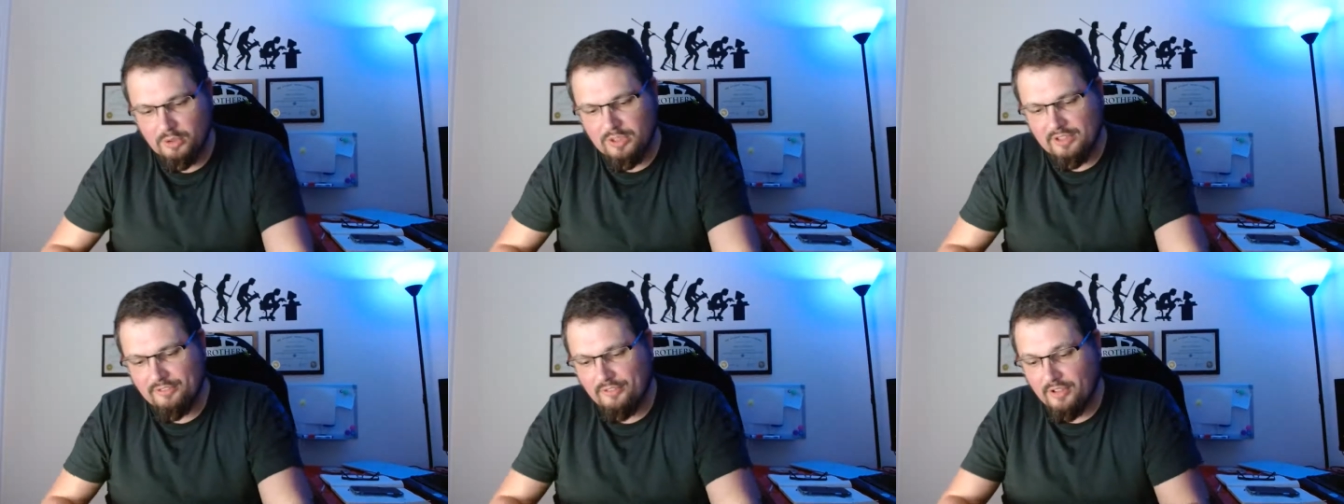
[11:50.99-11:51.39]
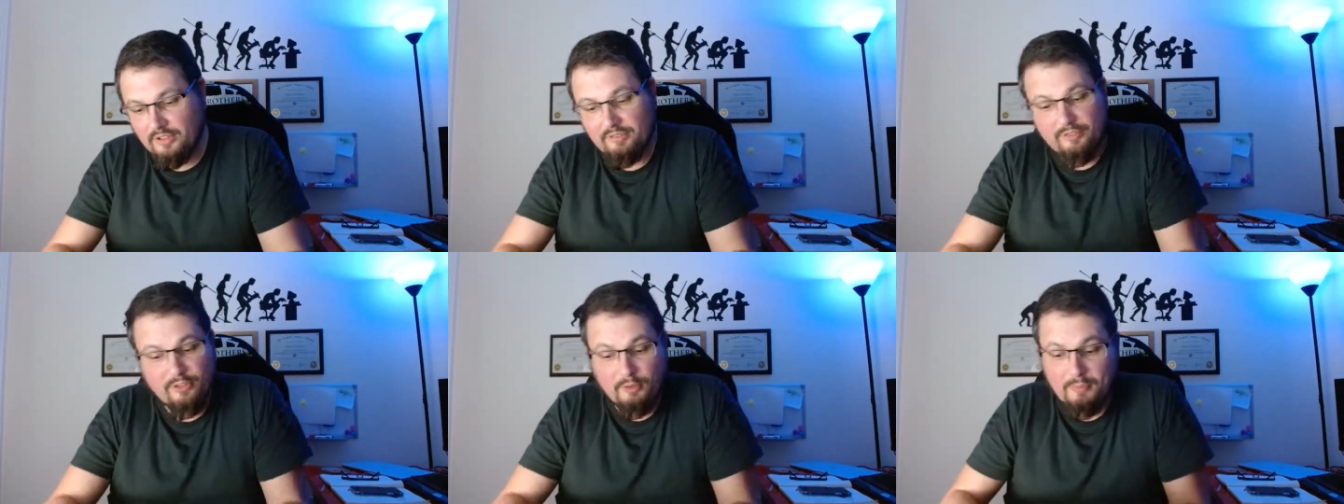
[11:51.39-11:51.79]

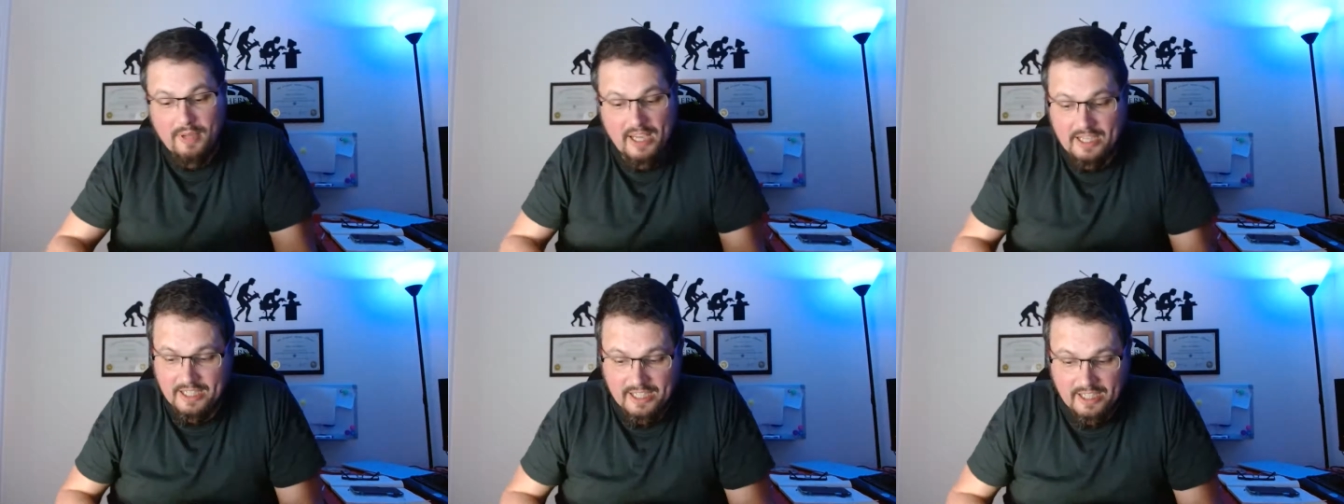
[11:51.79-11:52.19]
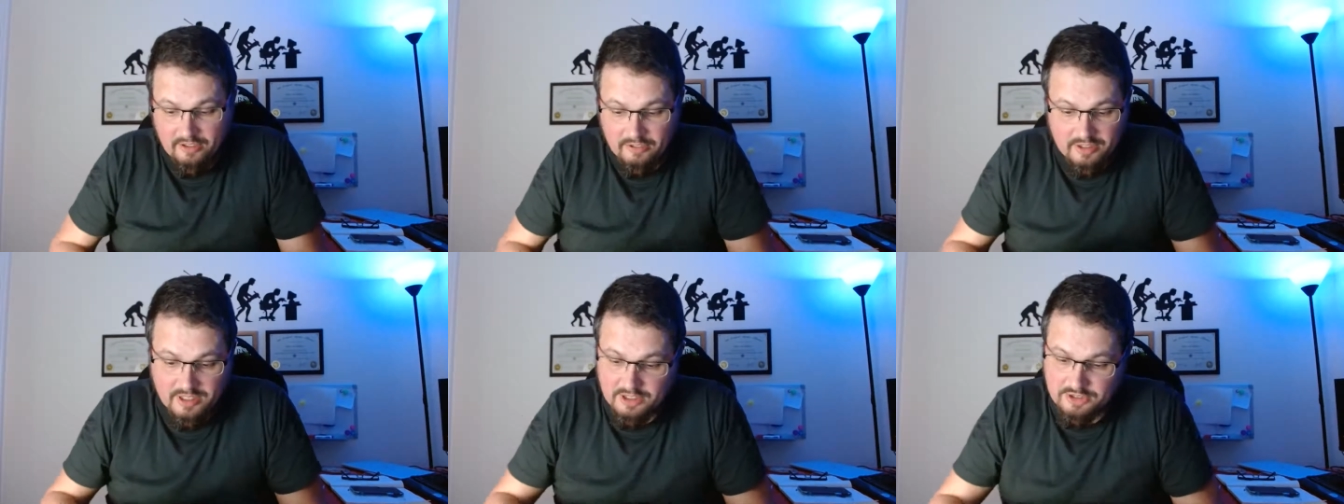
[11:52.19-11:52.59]
different from any other
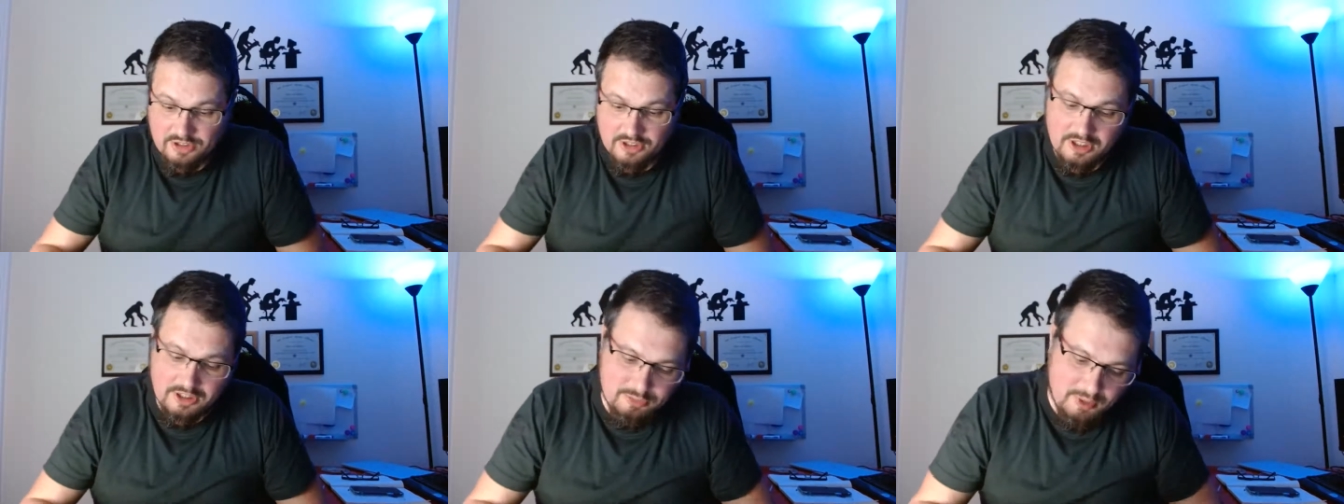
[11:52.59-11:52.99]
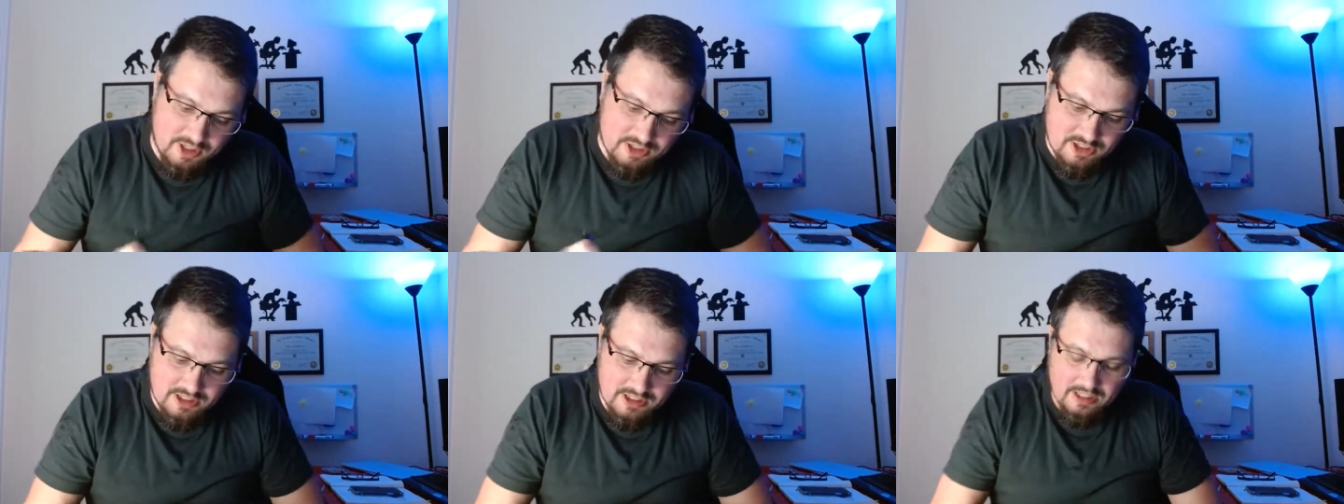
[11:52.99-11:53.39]
addiction,
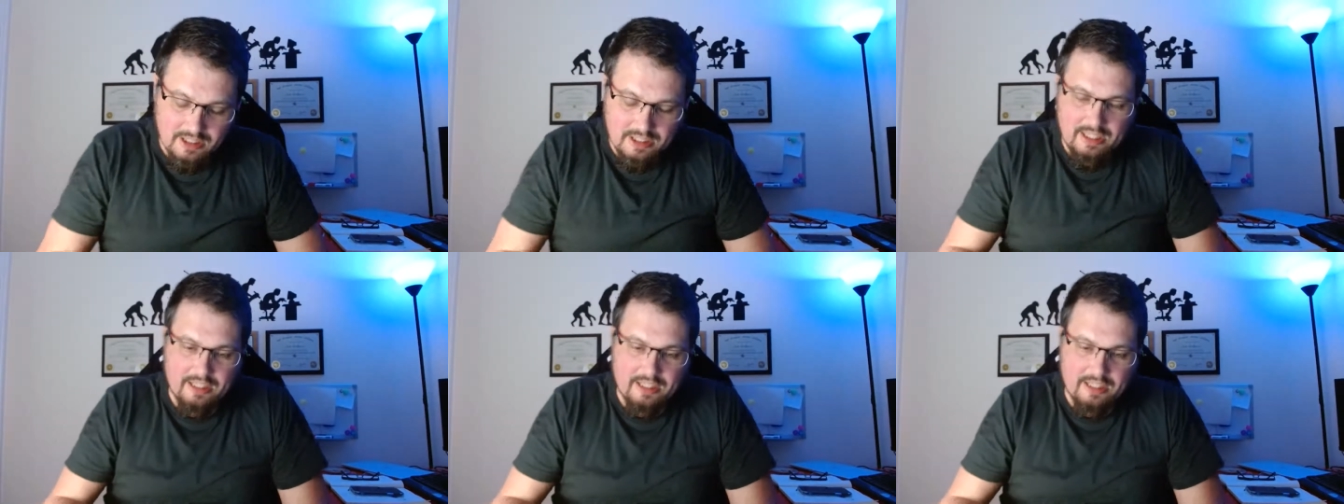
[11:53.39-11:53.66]
especially,